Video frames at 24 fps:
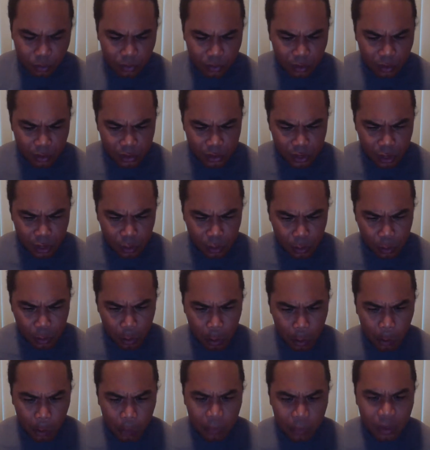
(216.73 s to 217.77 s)
So
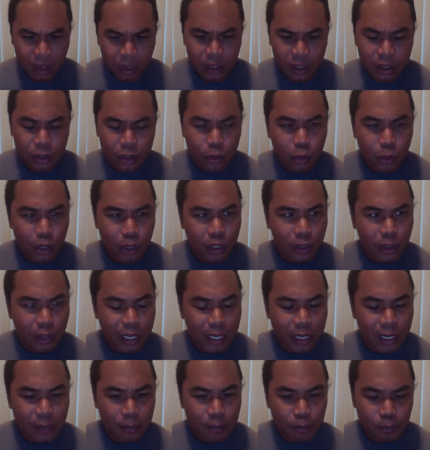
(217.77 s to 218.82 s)
you want
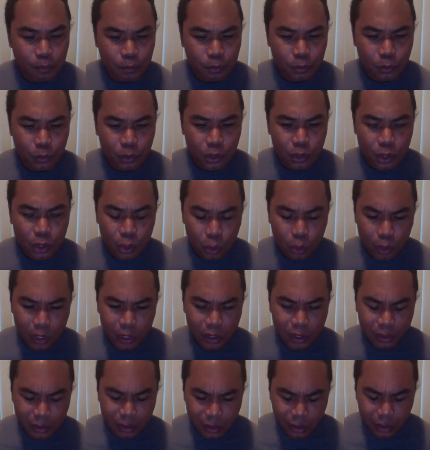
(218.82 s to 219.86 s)

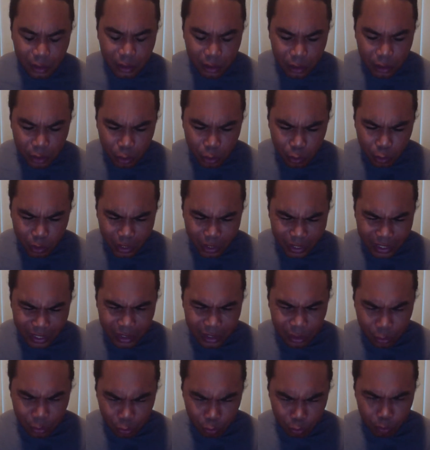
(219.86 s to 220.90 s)
to get a
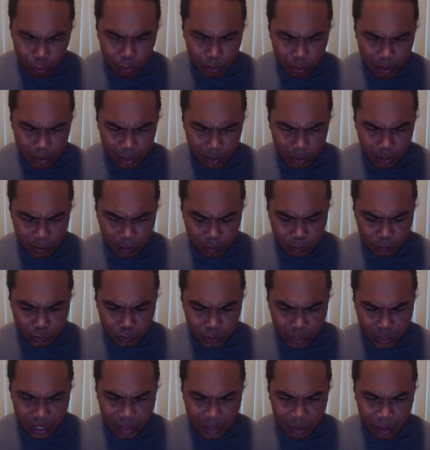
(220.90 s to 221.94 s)
group of people
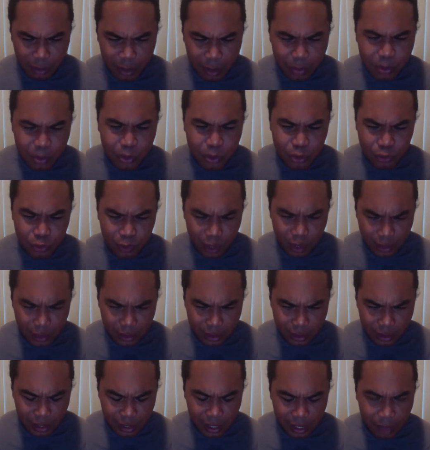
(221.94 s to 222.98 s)
together, people you
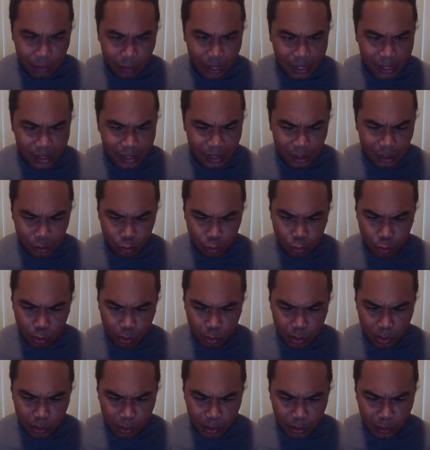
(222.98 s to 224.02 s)
trust. And when I said a group of
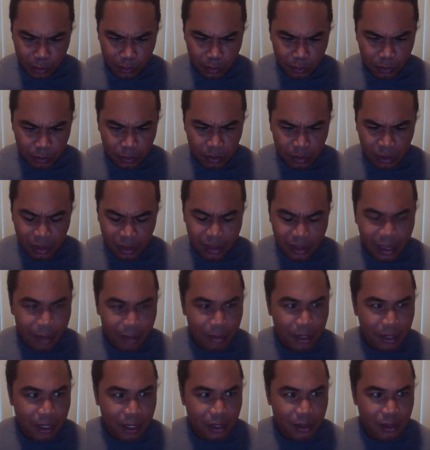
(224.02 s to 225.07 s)
people, that
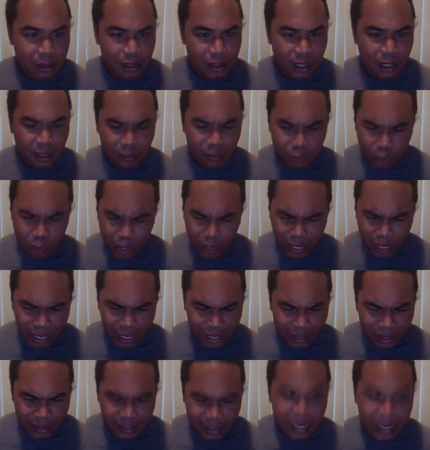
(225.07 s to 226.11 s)
means if you
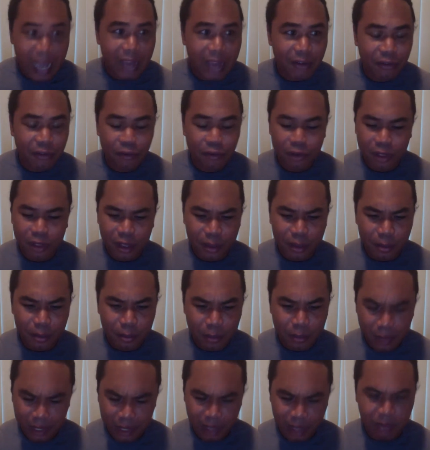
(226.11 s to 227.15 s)
can't die for them,
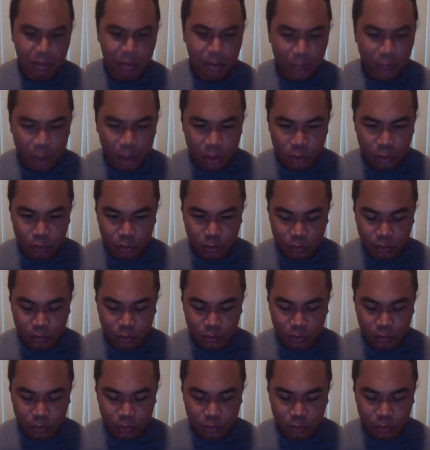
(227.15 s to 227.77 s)
leave them alone